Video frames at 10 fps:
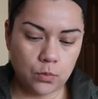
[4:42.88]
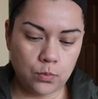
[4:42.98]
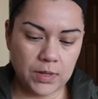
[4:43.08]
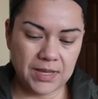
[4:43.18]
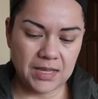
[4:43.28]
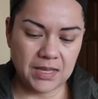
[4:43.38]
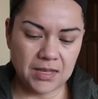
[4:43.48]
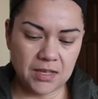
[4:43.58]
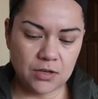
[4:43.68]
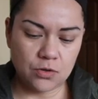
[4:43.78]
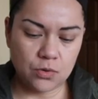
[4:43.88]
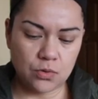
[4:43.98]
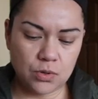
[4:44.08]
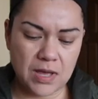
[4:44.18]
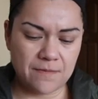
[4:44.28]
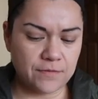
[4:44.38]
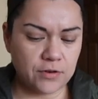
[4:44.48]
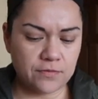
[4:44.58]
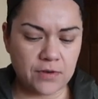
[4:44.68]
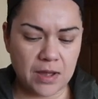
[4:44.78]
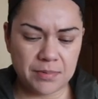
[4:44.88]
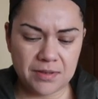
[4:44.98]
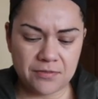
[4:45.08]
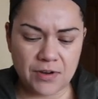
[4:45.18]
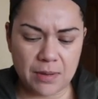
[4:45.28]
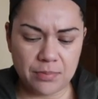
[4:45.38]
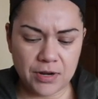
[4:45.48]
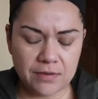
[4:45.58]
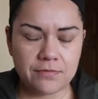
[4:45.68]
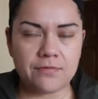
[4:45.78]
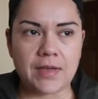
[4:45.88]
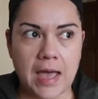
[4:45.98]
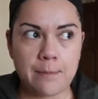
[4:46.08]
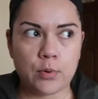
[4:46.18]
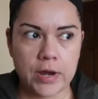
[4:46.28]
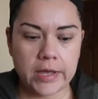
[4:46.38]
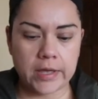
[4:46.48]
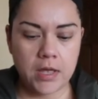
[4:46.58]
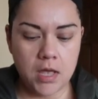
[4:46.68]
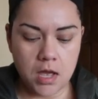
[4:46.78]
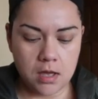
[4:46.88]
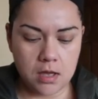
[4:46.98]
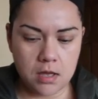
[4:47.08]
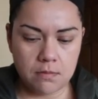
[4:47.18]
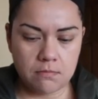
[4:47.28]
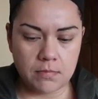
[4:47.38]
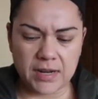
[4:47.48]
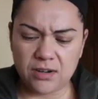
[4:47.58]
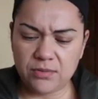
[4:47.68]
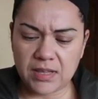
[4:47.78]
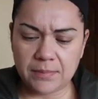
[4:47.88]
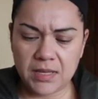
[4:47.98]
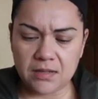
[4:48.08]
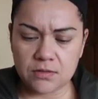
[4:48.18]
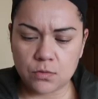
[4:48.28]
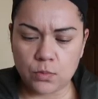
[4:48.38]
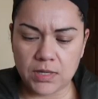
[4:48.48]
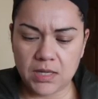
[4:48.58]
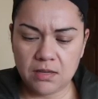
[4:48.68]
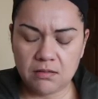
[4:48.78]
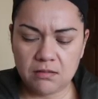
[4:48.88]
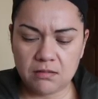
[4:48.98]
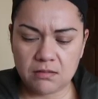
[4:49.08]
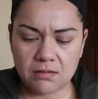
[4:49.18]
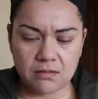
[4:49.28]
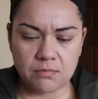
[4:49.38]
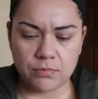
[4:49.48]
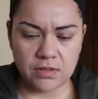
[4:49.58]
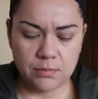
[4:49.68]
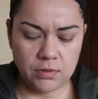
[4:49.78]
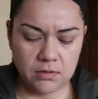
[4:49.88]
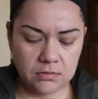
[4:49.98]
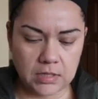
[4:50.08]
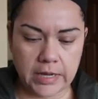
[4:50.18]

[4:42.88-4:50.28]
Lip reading: Wicking cool comfort fabric. I don't know what that means. Wicking? breathable.